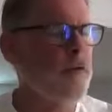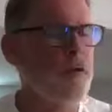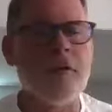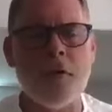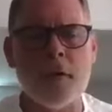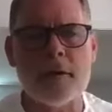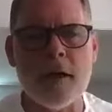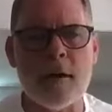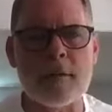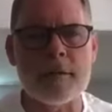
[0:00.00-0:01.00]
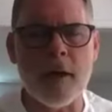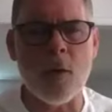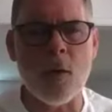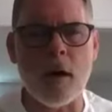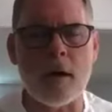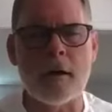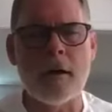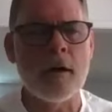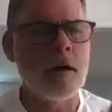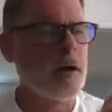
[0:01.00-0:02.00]
for full-time telework.
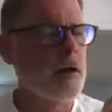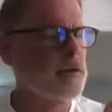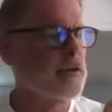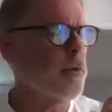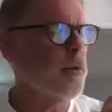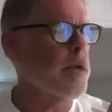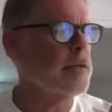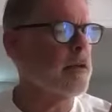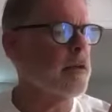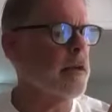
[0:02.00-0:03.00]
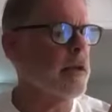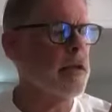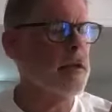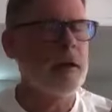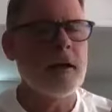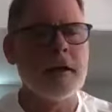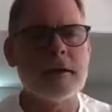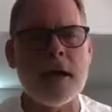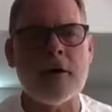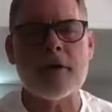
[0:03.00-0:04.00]
So basically,
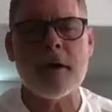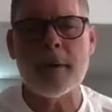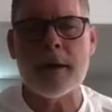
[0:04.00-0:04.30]
Secretary